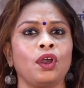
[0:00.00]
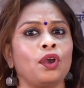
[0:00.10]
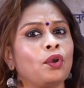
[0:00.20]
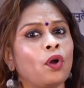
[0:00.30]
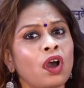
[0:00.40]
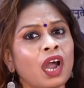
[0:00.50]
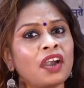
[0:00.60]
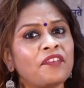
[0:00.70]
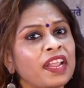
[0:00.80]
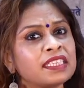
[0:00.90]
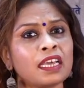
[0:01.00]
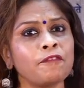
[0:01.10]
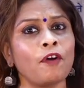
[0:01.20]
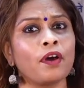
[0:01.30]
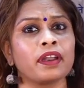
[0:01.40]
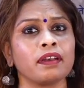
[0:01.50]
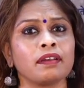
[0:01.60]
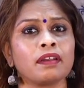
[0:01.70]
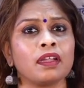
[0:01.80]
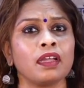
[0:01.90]
no countries are foreign.
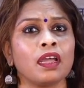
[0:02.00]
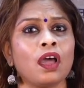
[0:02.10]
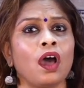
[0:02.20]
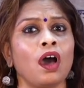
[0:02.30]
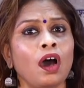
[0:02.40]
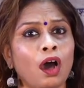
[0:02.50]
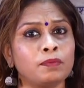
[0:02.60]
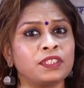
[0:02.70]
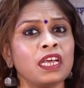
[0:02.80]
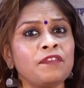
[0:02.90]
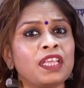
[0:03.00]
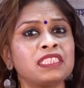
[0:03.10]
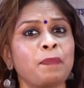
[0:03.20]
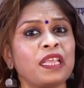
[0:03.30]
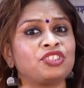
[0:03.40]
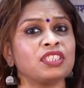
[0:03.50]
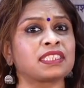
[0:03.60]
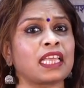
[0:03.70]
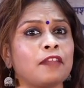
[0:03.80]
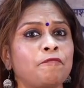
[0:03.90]
Observe these pictures
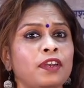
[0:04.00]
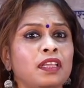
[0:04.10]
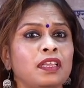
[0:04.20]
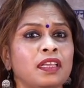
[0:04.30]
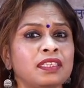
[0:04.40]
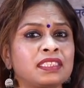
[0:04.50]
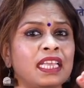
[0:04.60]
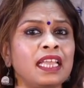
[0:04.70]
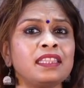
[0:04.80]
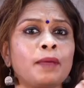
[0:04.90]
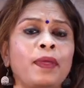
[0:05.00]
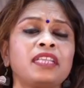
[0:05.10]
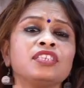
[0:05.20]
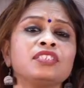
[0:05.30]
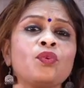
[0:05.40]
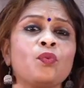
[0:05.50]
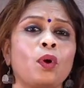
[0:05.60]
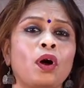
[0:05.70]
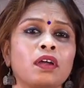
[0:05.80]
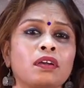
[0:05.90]
carefully. See the pictures of
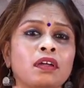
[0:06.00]
war,